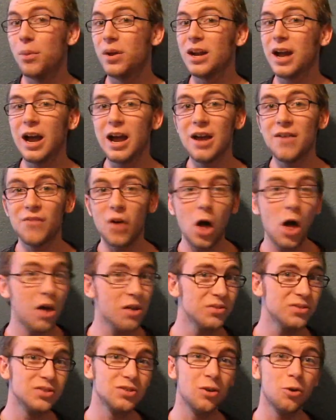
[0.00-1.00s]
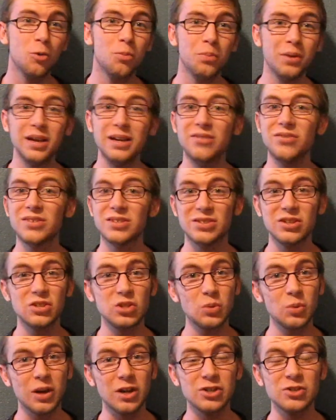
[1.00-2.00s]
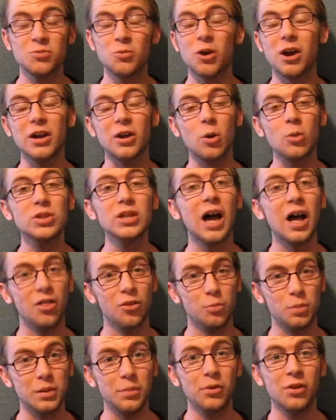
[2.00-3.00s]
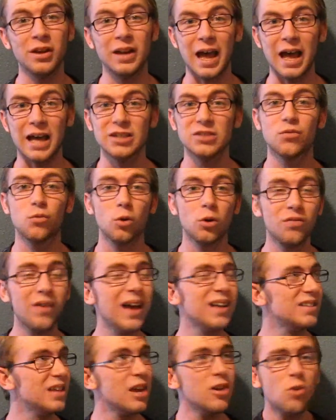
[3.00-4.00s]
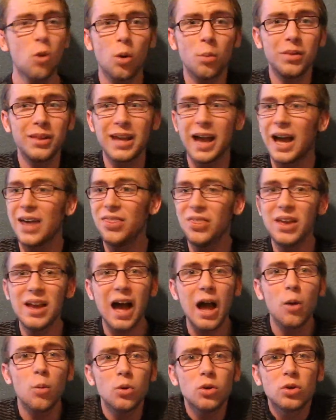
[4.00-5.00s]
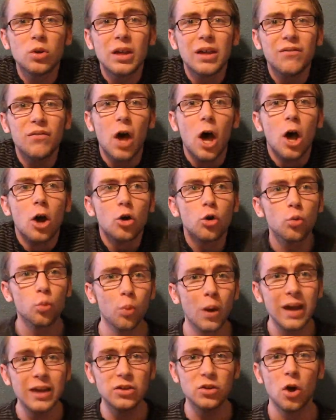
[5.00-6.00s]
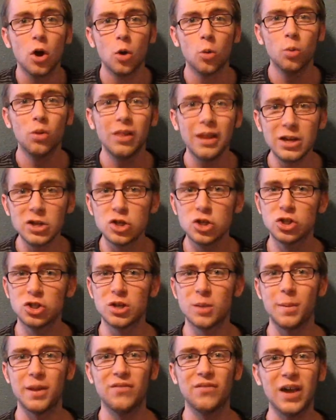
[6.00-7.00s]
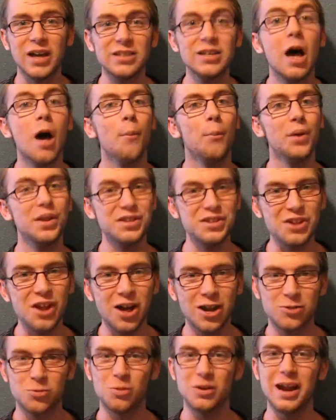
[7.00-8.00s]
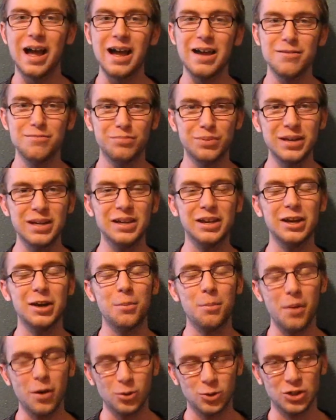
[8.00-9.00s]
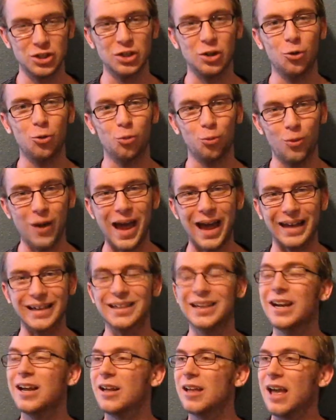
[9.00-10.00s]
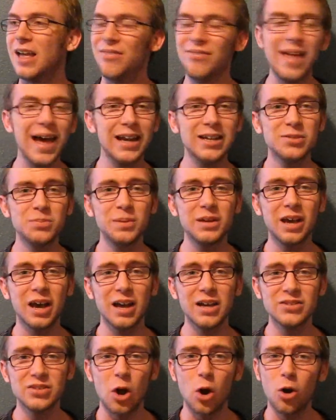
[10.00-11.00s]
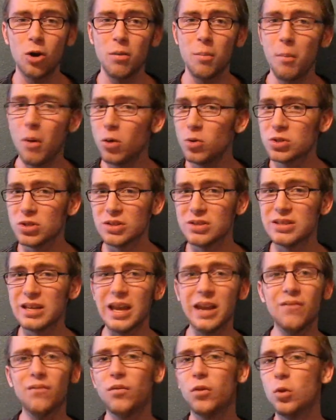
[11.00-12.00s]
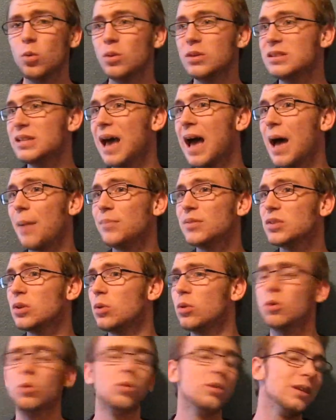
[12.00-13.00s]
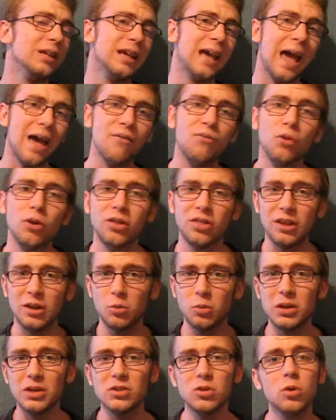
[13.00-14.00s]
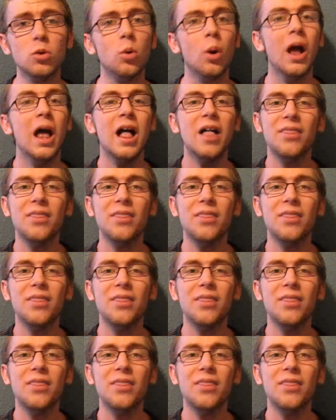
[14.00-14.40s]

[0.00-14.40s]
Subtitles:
But I have also been in the situation where I go to other people and ask for advice, and normally I think I would give great relationship advice, but not when I am being an emotional wreck. And that is because our emotions influence absolutely everything we do.